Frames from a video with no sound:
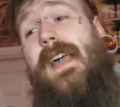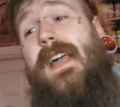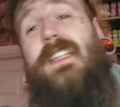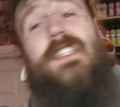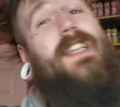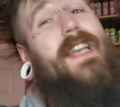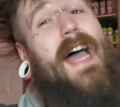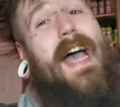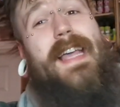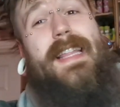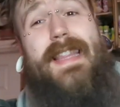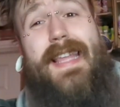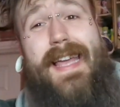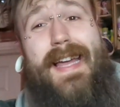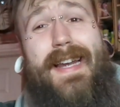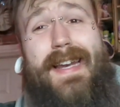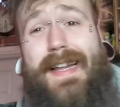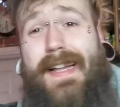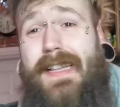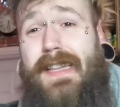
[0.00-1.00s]
It's an
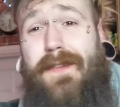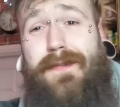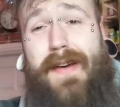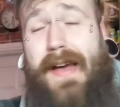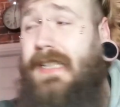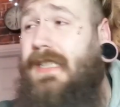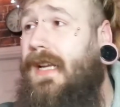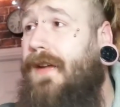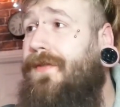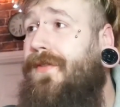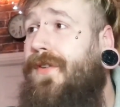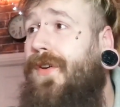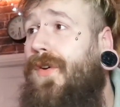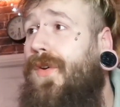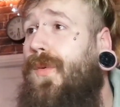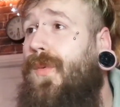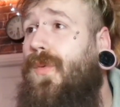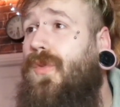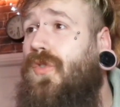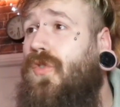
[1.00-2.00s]
ideal little device if
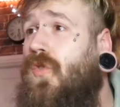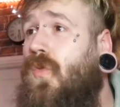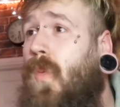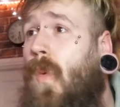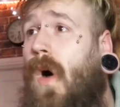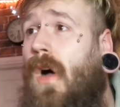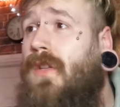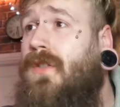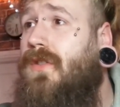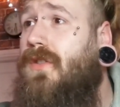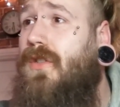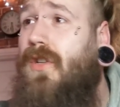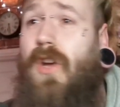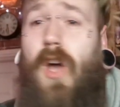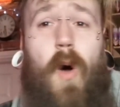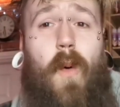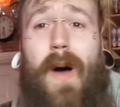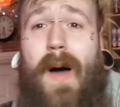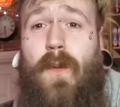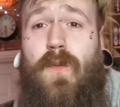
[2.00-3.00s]
you just want to
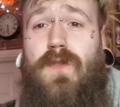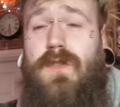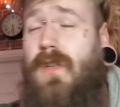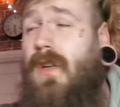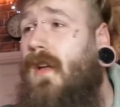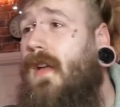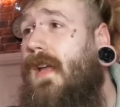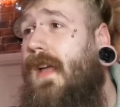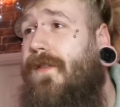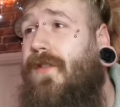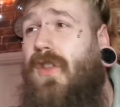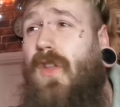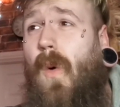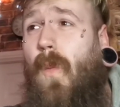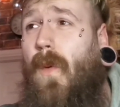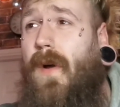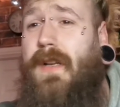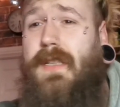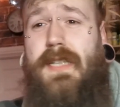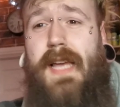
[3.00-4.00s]
go out, if you
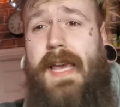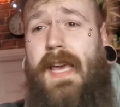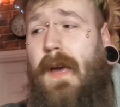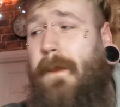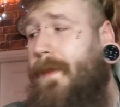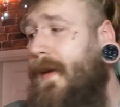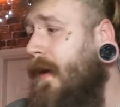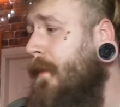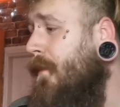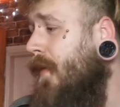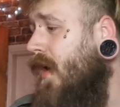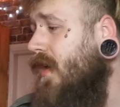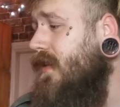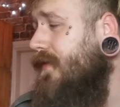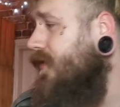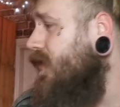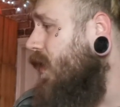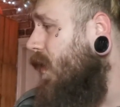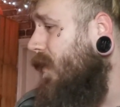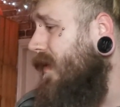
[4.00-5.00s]
don't want to take a big
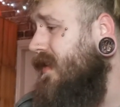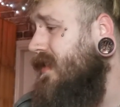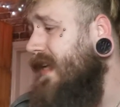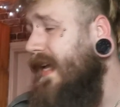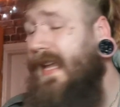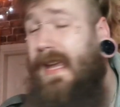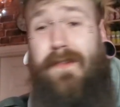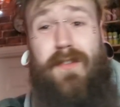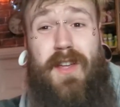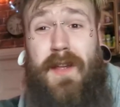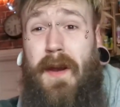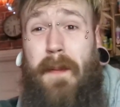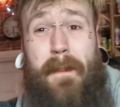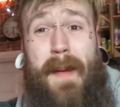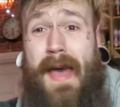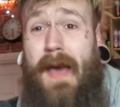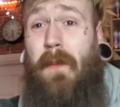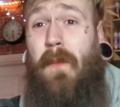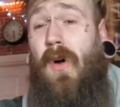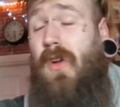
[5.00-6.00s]
mod, if you're a
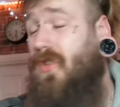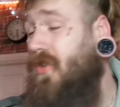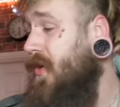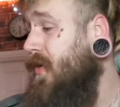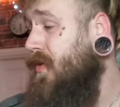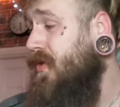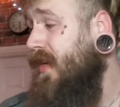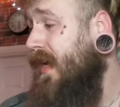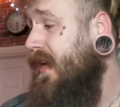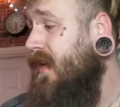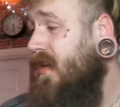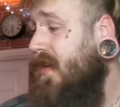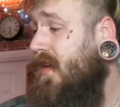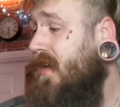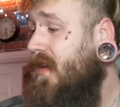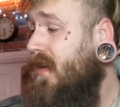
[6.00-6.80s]
mech mod user,